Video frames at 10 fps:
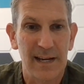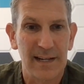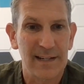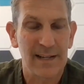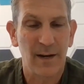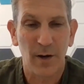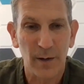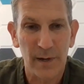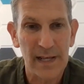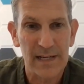right? It
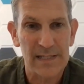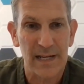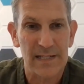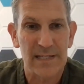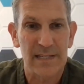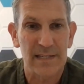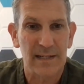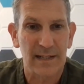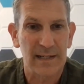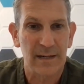already exists.
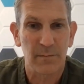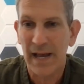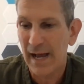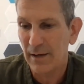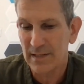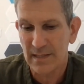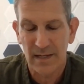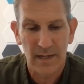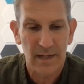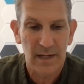My
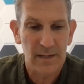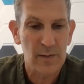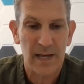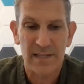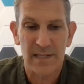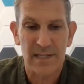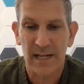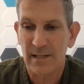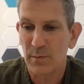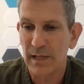house,
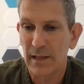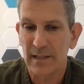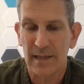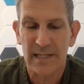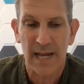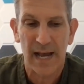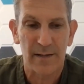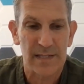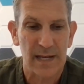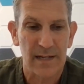2006, we looked at this
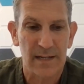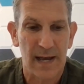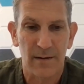house. I